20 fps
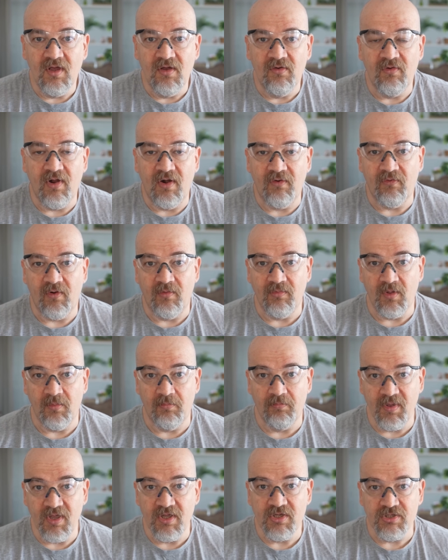where from the
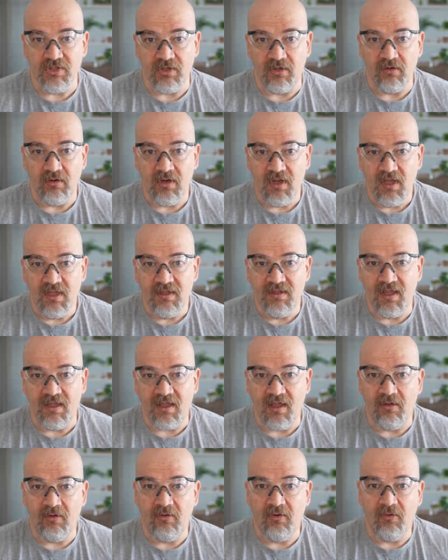picture they
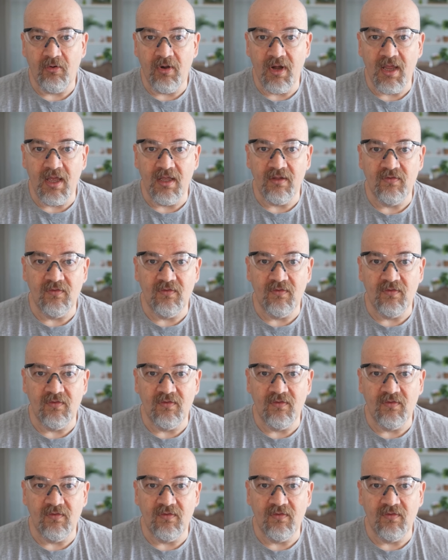can create